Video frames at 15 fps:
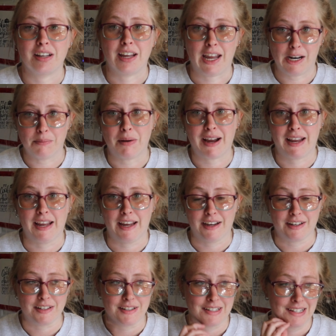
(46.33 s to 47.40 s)
in my
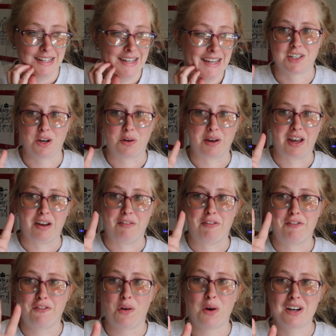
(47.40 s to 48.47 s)
hand. I had to go get
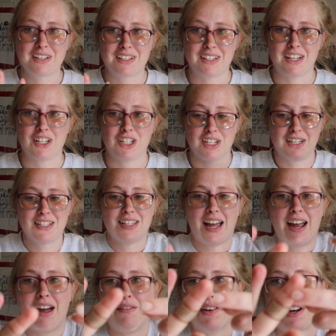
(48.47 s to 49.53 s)
4 stitches. I have